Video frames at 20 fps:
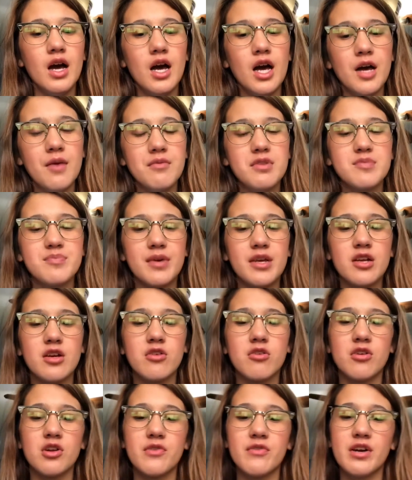This beta
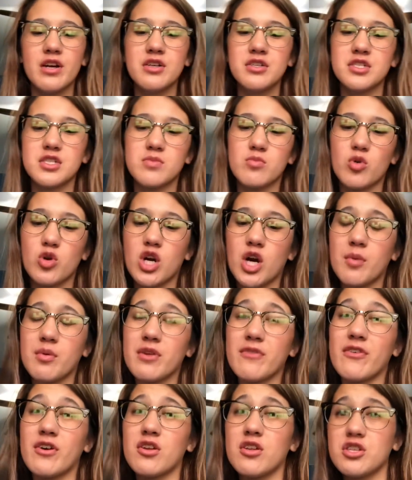coronavirus is more commonly
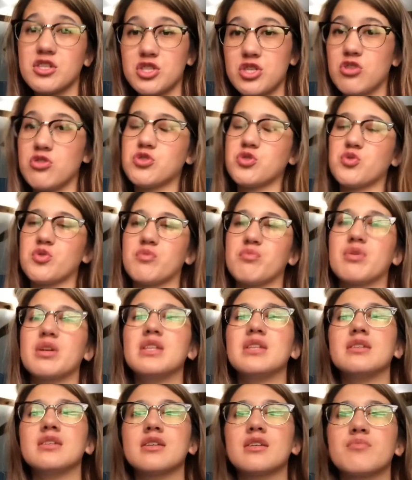found in children
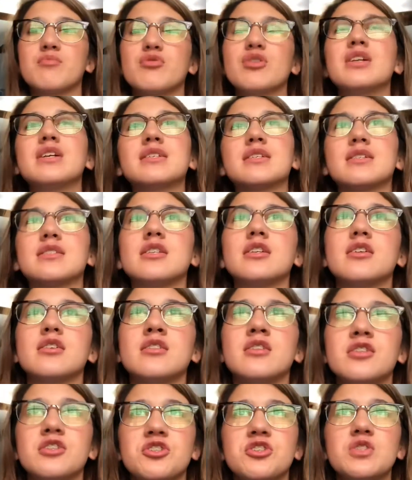with pre-existing
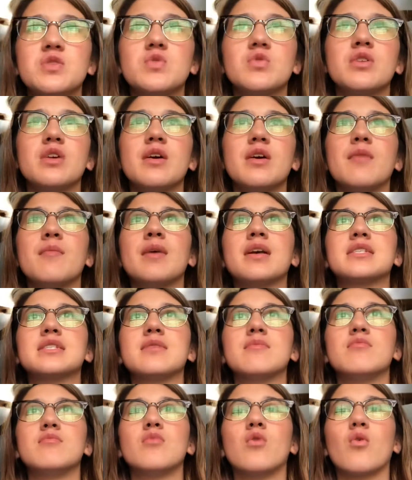conditions. It makes them
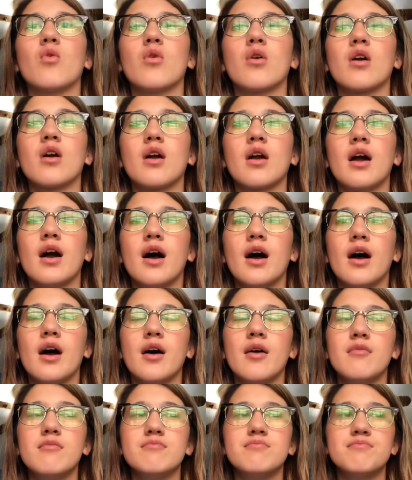more
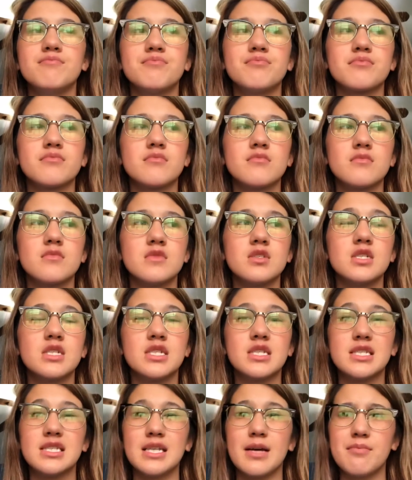
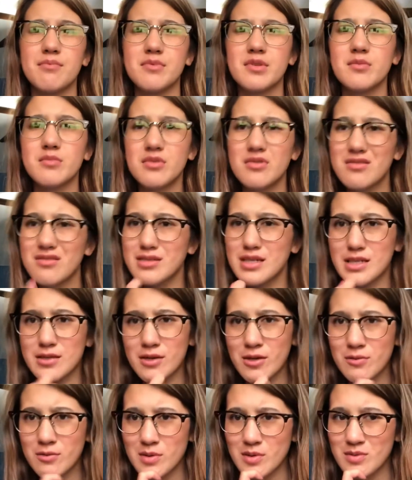susceptible, is that the right
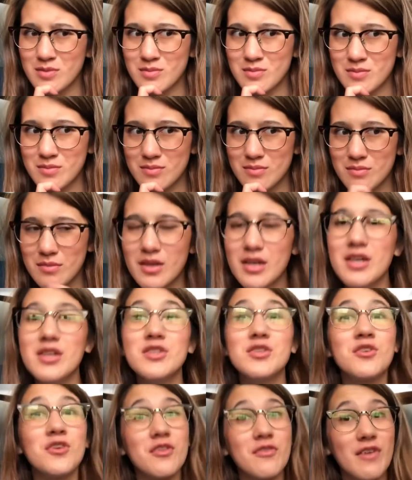word,
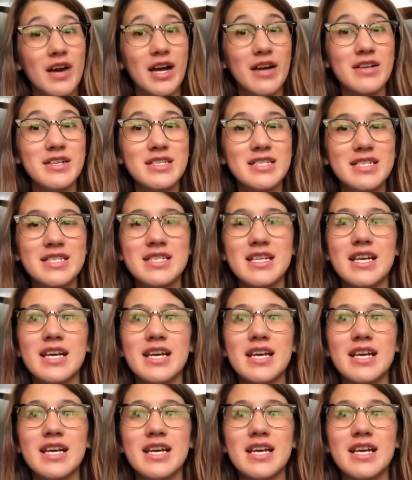to the virus.